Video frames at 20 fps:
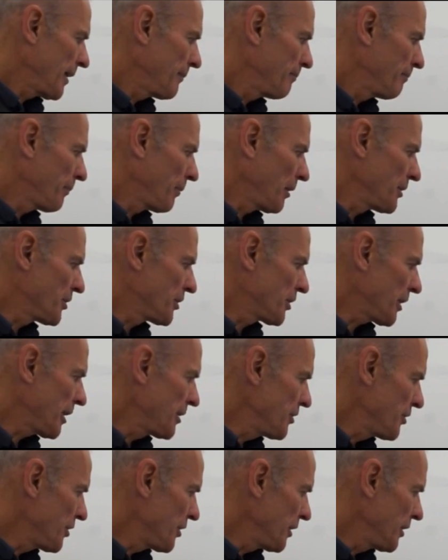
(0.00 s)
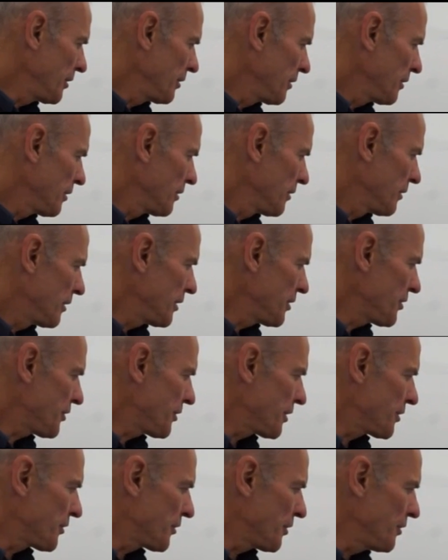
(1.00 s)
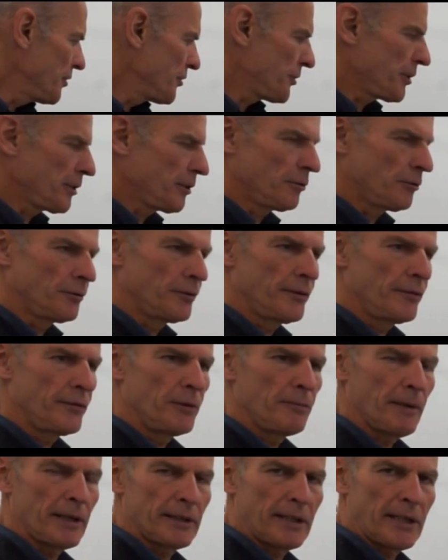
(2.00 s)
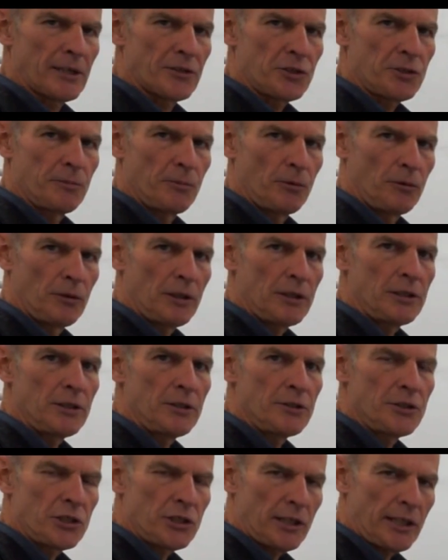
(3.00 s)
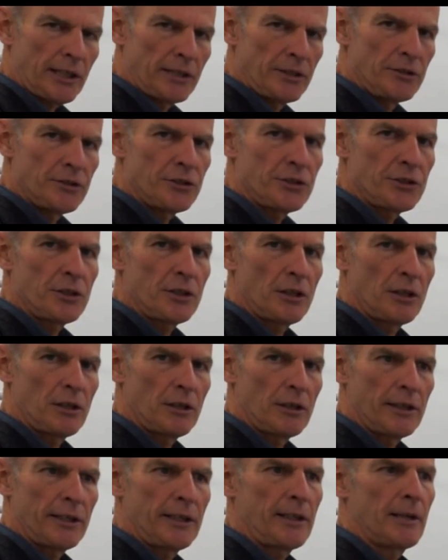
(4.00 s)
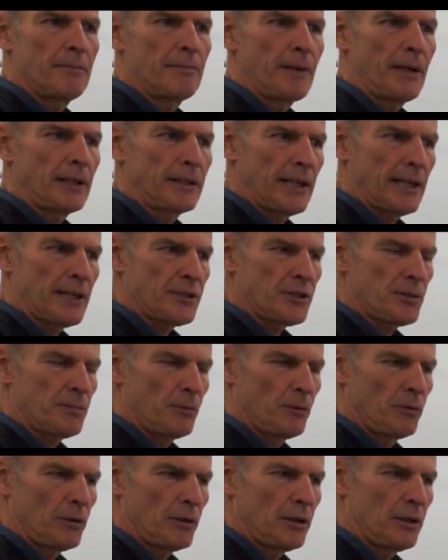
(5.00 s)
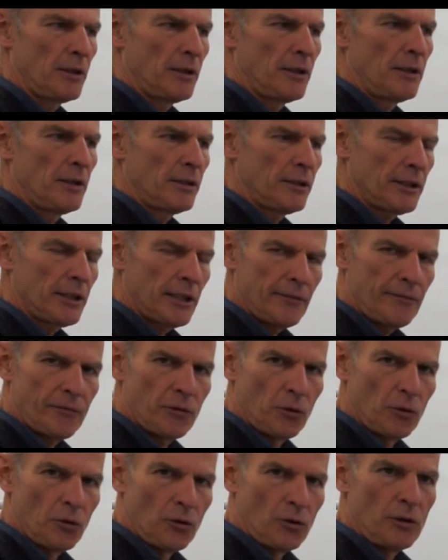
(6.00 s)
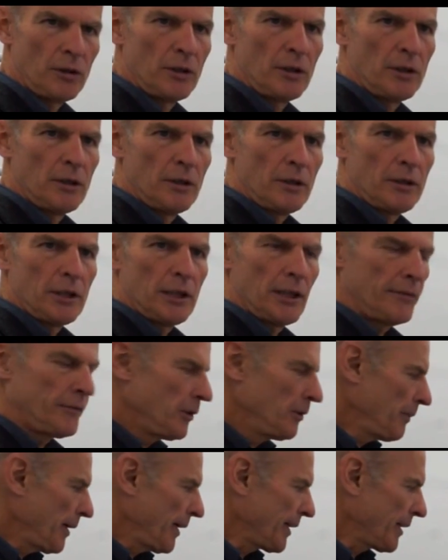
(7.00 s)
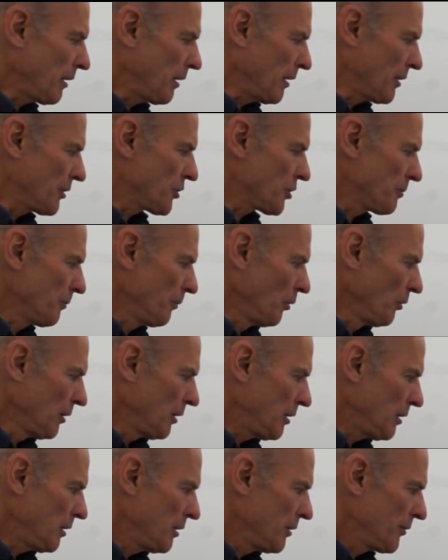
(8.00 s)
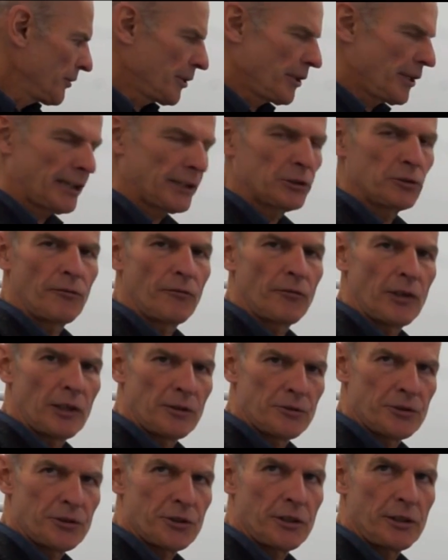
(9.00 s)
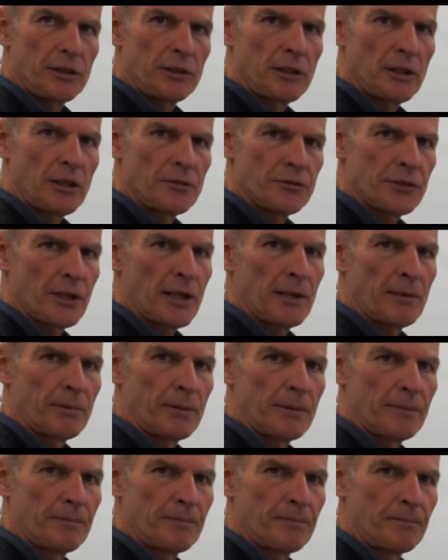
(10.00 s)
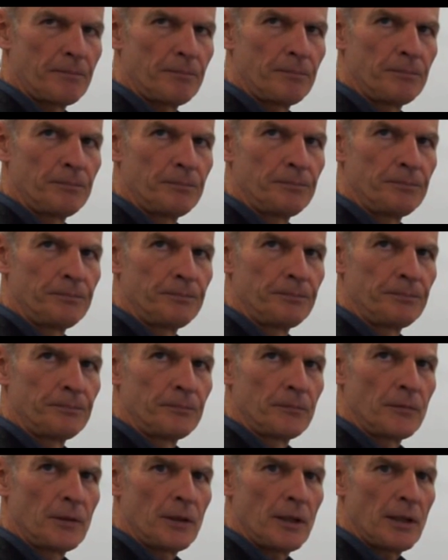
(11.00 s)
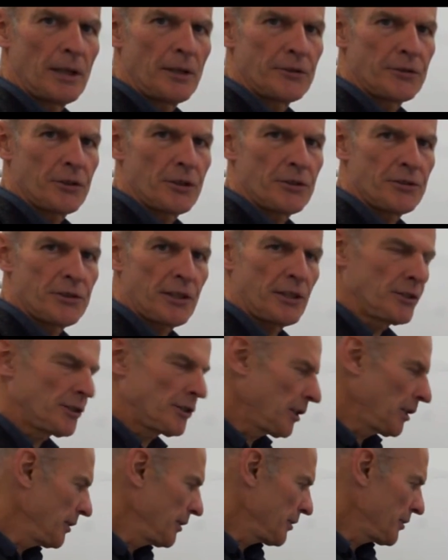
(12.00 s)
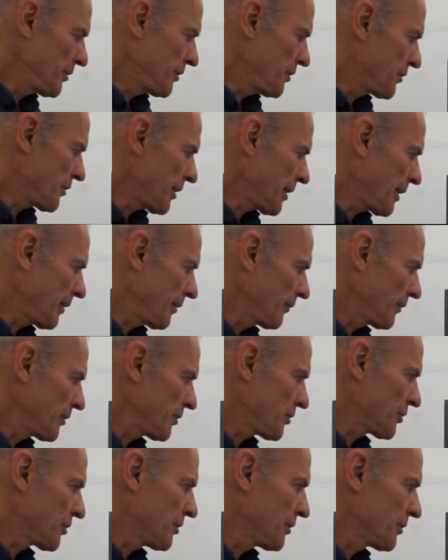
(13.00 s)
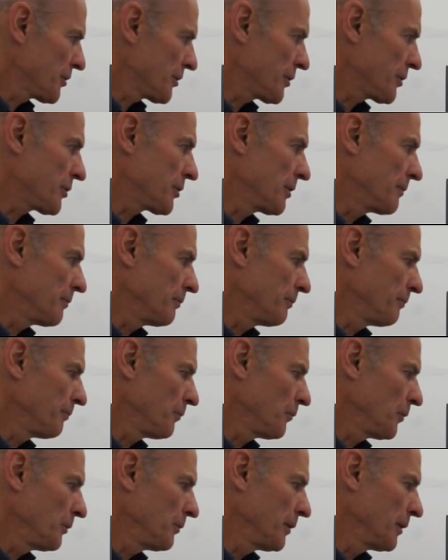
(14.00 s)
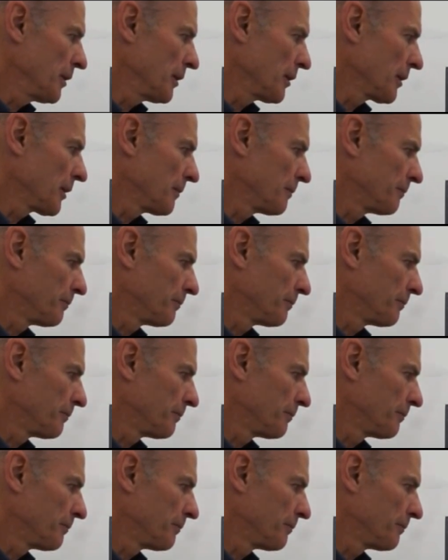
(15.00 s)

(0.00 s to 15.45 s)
and by changing this distance, if you make that smaller, you change I and make that smaller. Therefore, if you make I smaller, the natural frequency goes up. And so essentially this is how this system will work.